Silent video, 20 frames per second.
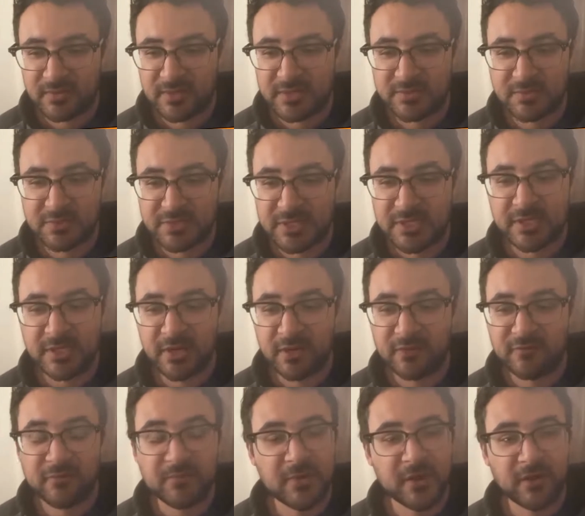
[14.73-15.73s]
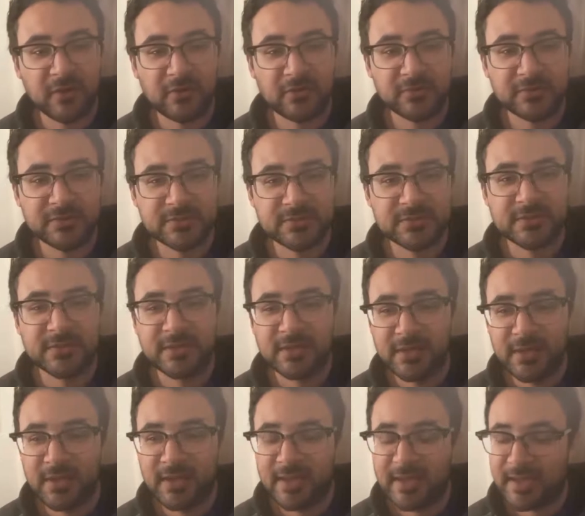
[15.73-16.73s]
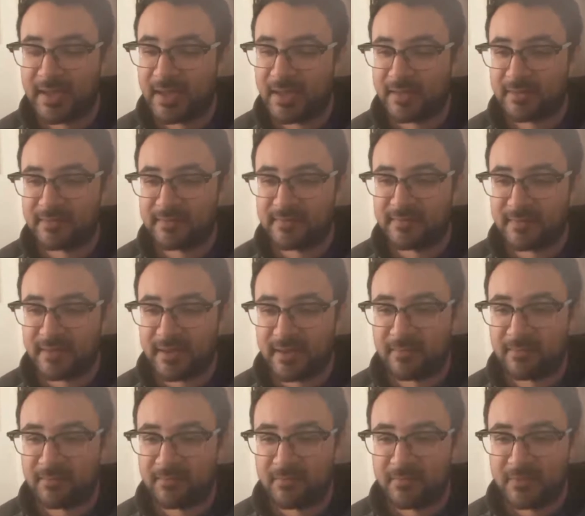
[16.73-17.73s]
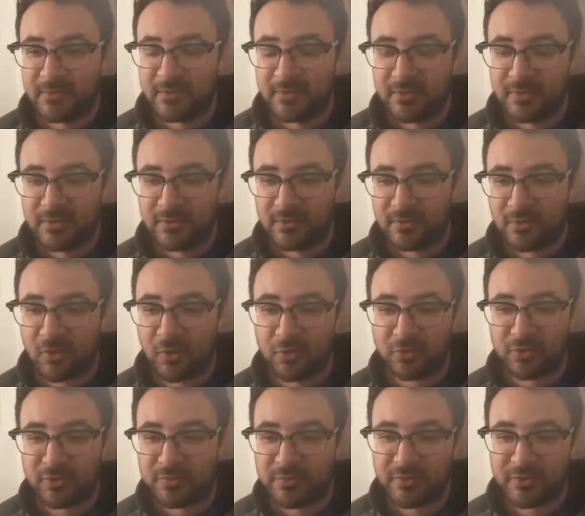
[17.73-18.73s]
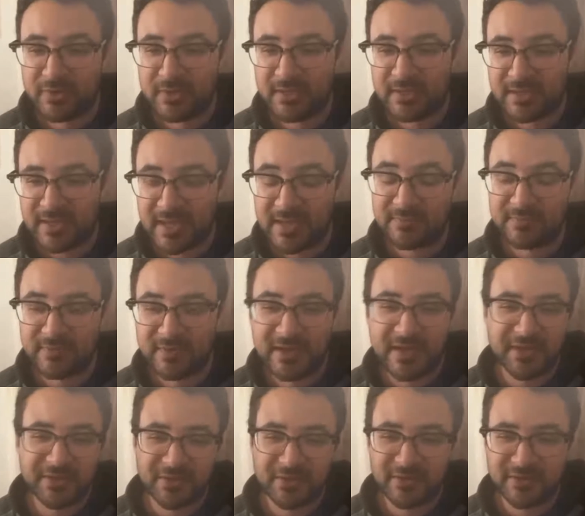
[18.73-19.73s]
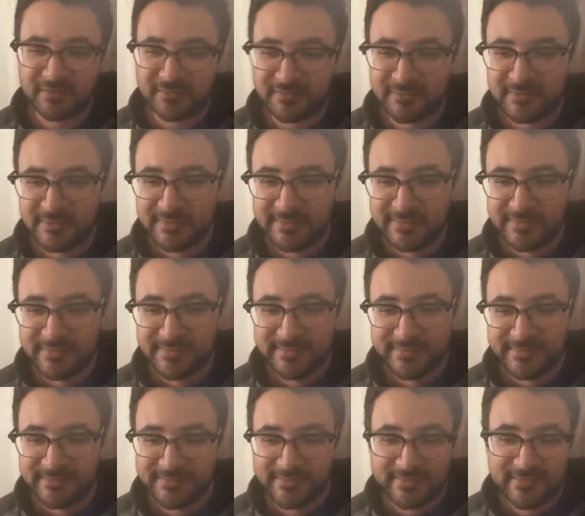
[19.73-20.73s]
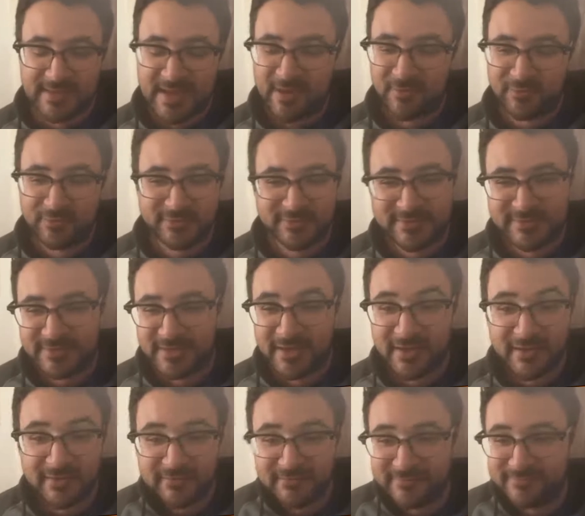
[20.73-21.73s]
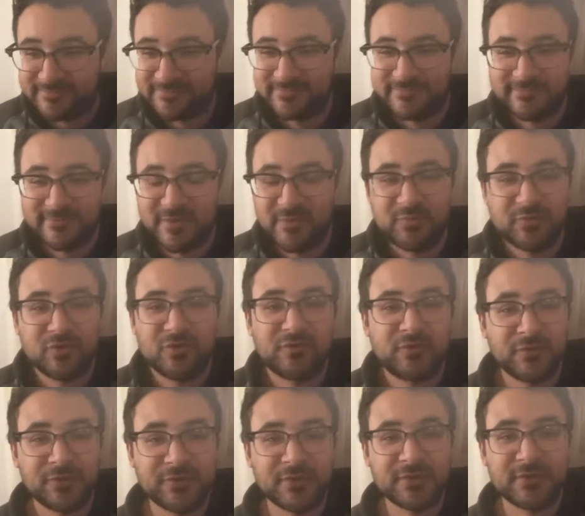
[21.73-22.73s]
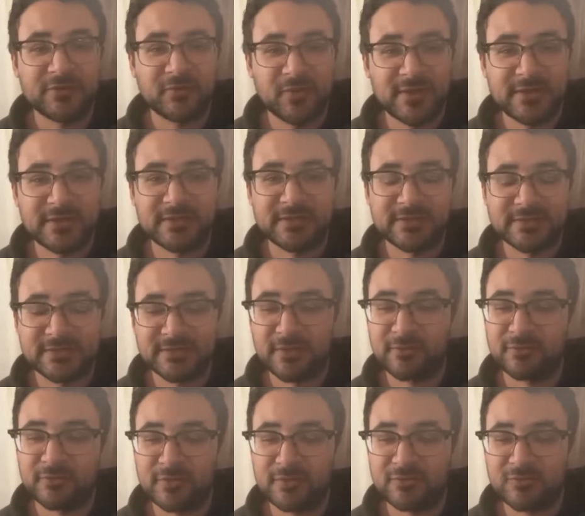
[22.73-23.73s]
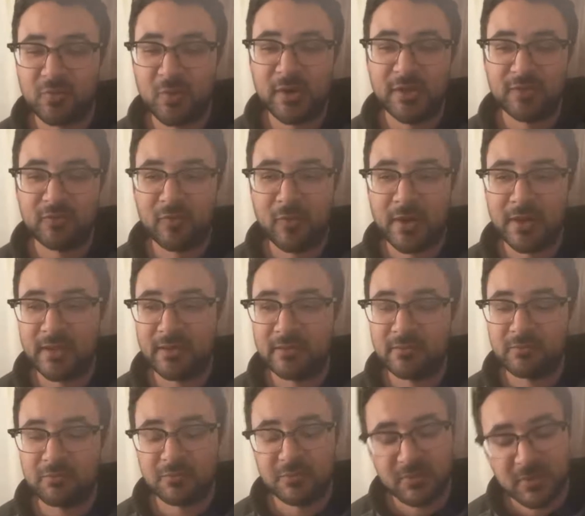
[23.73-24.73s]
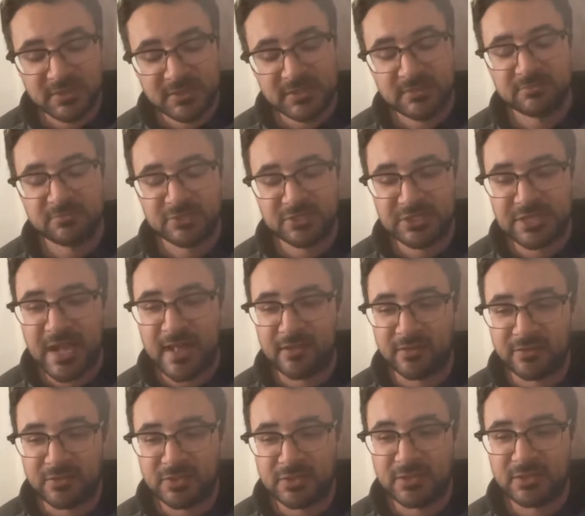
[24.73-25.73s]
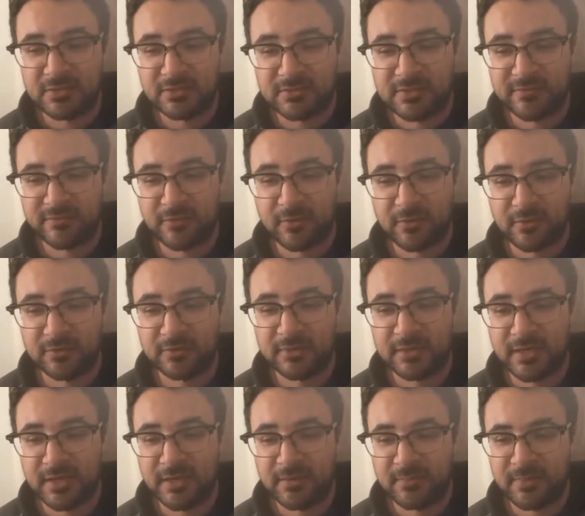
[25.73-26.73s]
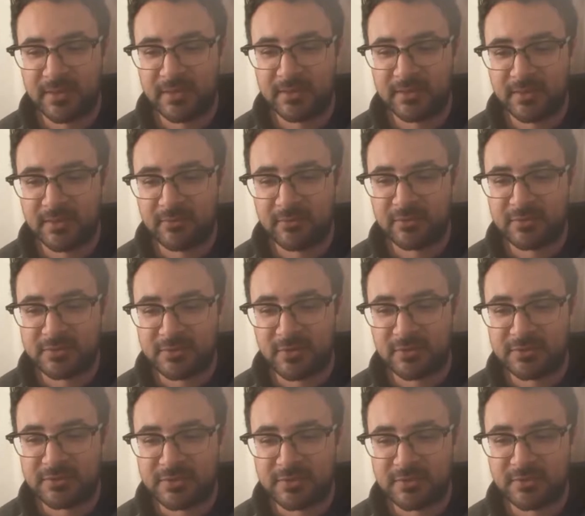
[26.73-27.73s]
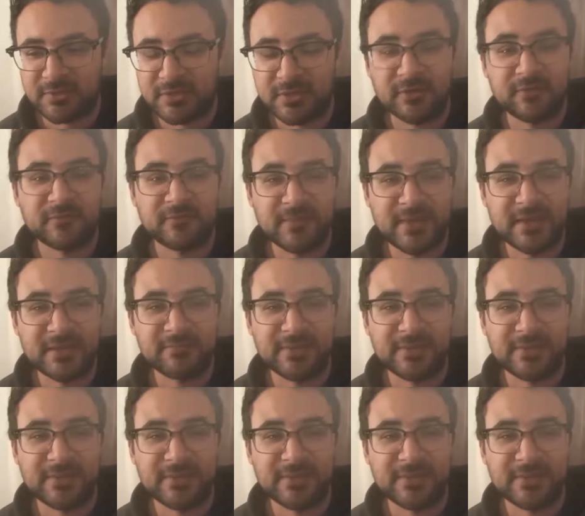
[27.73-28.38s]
This was a year of miracles, and the whole community came together, and that was a beautiful thing to witness. So 2020 was a challenging and difficult year, but it was also a year of many